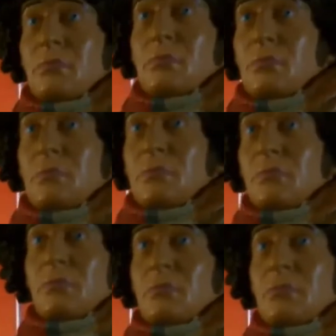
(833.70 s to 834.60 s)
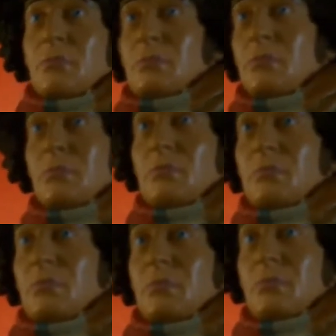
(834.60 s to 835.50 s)
Welcome to the
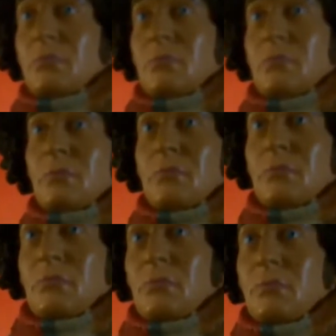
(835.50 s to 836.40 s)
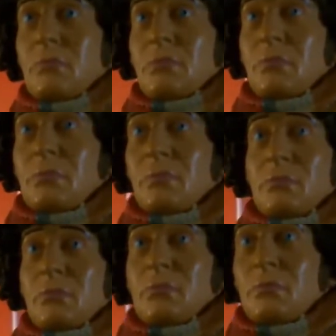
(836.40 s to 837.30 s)
Fig-a-Home. I only just
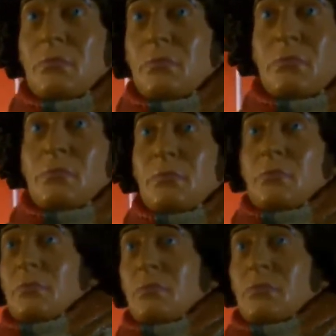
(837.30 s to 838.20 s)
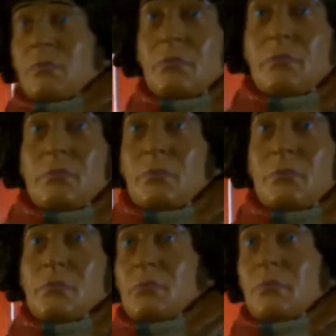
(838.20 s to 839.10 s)
came here. It is not
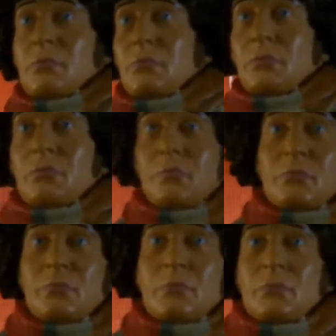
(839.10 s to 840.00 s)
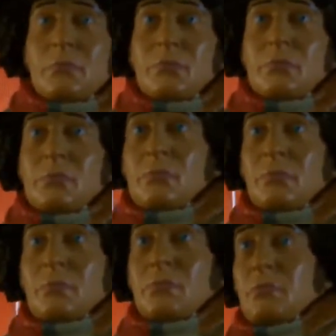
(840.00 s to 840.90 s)
fair. You get 3 randomizer
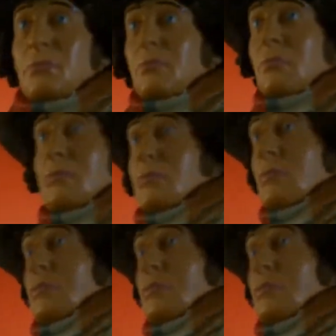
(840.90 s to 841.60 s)
stories.